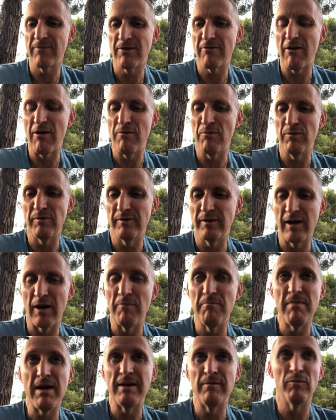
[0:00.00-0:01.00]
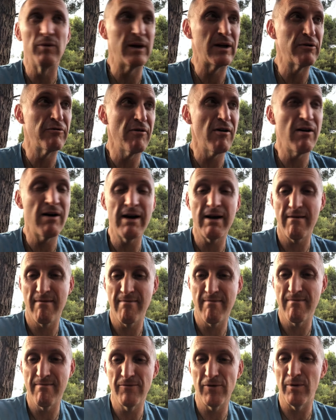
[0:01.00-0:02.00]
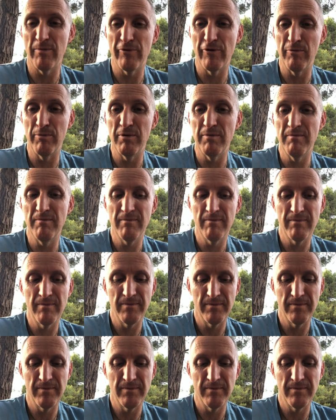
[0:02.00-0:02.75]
We you know, men, we cry, not a problem.